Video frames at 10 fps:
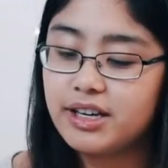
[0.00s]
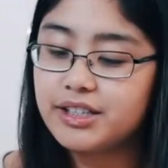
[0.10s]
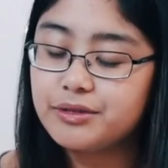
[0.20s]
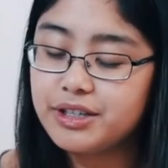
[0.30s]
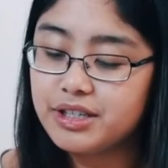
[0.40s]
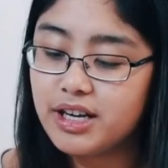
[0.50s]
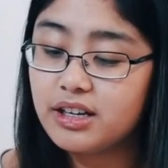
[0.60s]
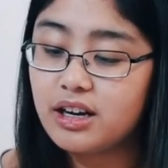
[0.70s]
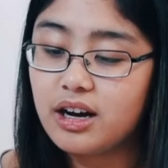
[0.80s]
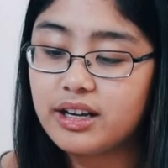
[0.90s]
next question I
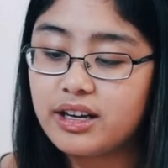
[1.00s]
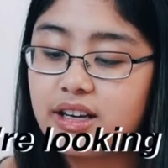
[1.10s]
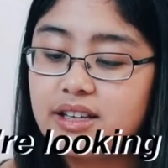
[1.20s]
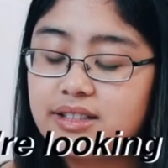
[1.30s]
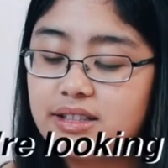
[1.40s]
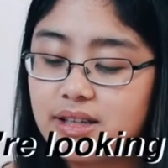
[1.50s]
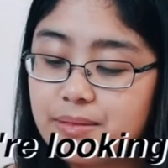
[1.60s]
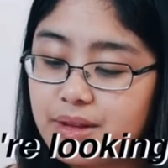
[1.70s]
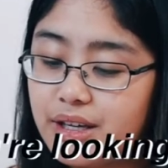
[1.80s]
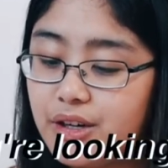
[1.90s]
got is,
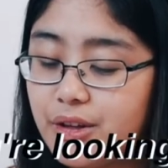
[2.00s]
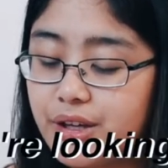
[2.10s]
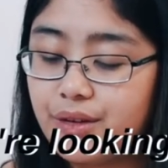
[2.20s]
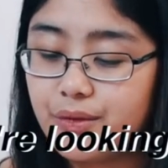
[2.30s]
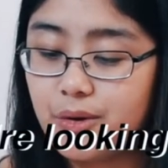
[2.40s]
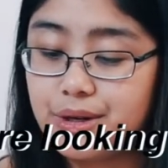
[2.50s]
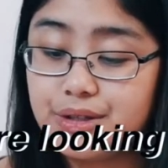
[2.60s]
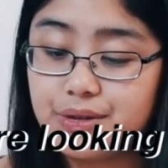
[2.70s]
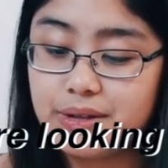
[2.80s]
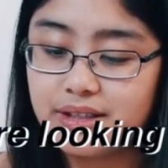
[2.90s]
something you're looking forward
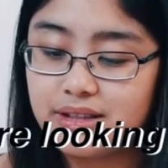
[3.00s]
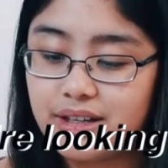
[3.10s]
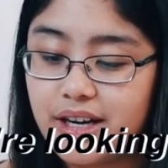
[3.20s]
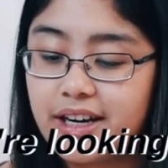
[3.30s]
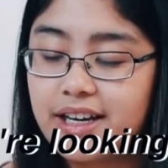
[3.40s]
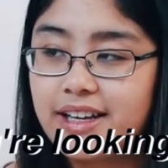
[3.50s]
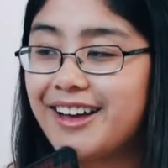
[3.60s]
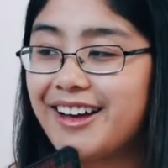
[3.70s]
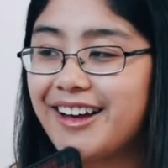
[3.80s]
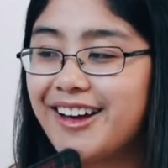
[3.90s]
to next year.
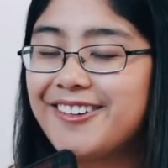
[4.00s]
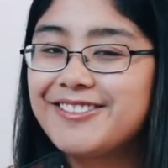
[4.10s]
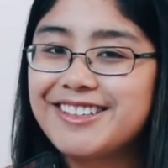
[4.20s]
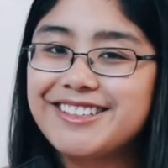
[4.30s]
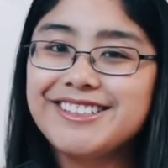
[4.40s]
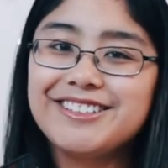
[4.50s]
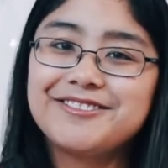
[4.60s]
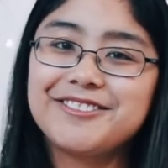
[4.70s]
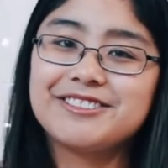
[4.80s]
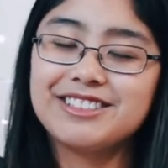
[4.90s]
I'm really looking
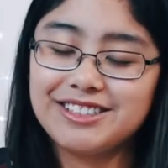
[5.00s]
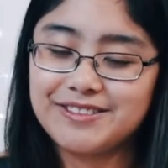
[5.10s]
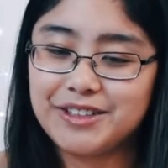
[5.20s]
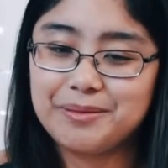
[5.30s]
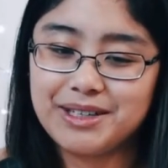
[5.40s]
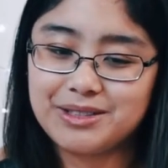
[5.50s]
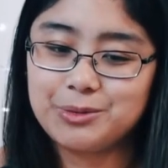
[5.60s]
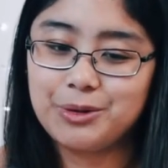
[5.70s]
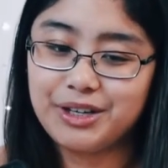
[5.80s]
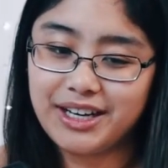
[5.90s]
forward to living in my
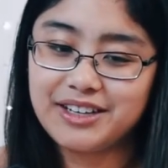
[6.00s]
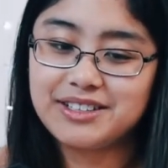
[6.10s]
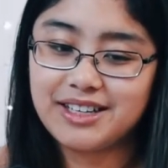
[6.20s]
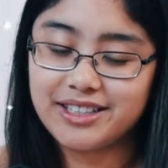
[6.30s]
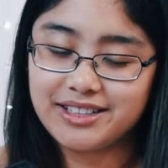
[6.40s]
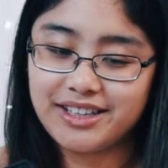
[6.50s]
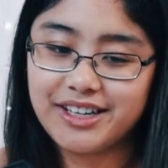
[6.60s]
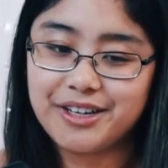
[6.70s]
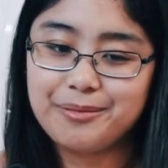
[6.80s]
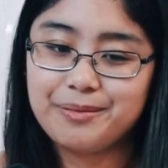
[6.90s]
sorority house next
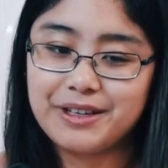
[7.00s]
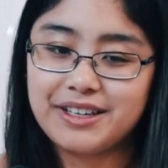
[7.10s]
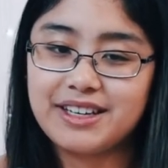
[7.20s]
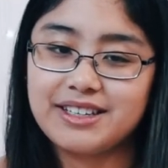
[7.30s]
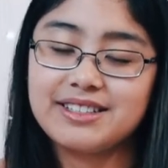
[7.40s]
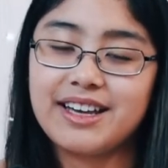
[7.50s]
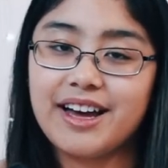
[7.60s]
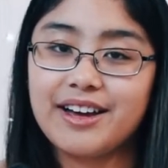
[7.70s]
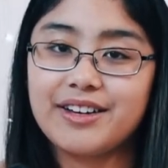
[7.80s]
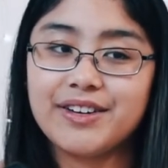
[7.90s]
year, because
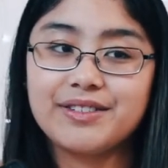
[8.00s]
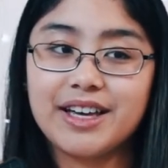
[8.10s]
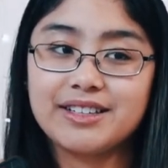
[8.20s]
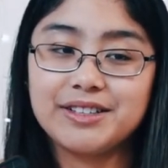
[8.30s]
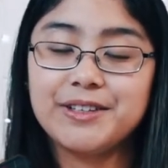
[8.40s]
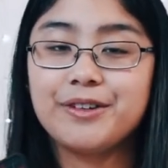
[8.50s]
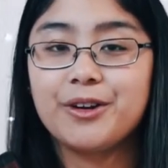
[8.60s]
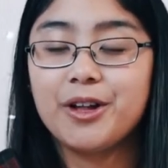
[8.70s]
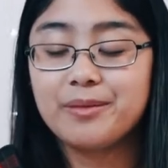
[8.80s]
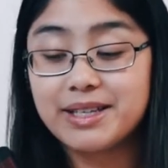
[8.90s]
I get to live with
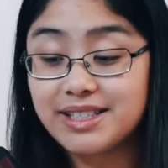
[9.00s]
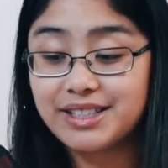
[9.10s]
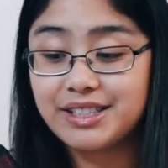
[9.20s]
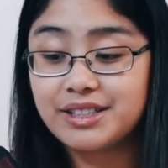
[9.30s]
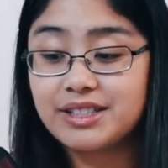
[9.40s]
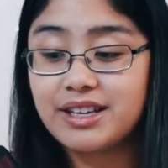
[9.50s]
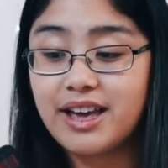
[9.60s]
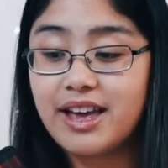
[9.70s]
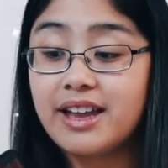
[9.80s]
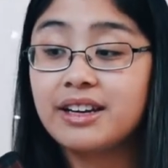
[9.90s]
all of my sisters
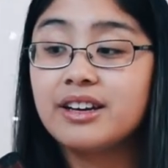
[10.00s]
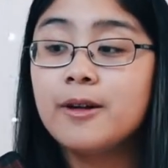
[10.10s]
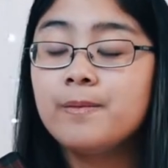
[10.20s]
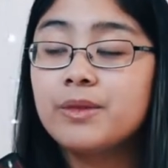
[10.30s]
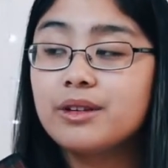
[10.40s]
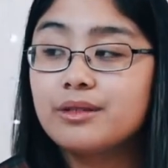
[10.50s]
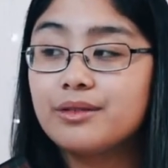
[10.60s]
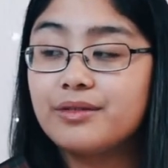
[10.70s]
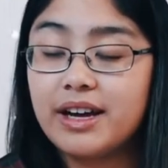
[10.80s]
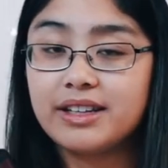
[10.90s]
and we'll
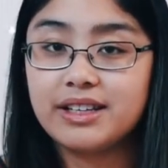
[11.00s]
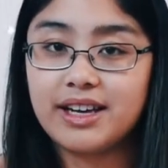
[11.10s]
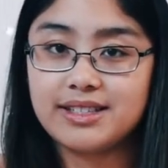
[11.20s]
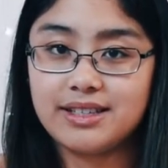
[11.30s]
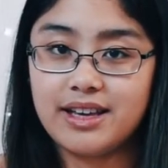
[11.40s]
finally get